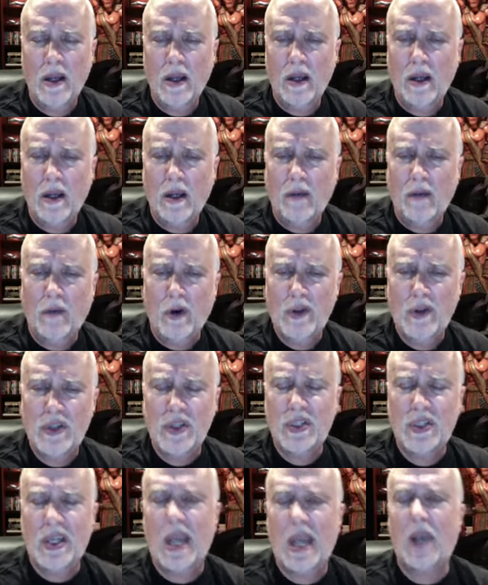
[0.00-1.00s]
versus
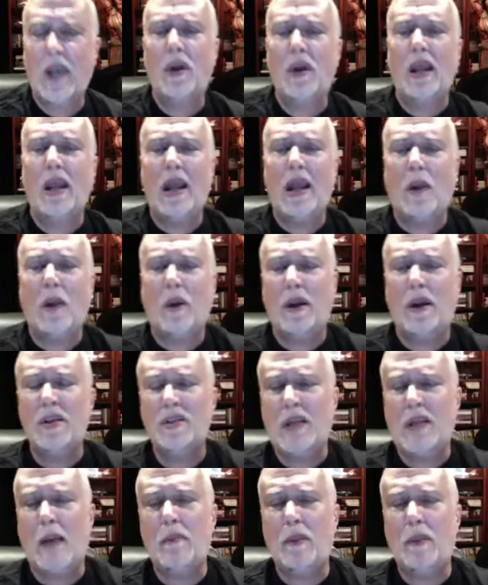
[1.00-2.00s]
saying, okay, now we're going to
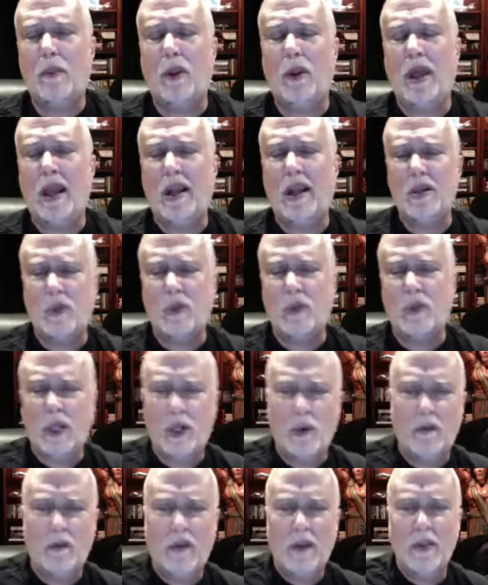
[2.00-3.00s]
stop the play because we're going to
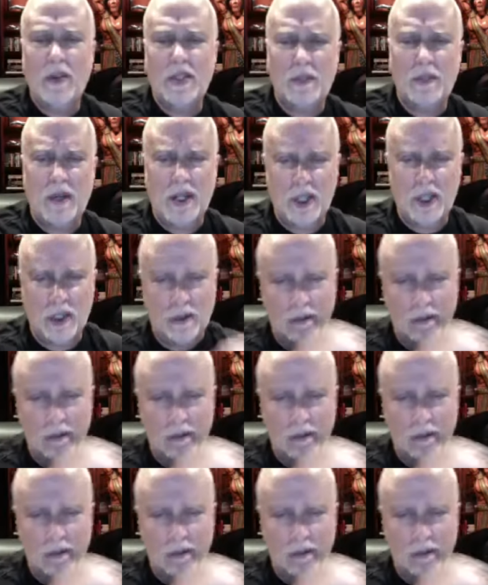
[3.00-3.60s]
do a famous speech.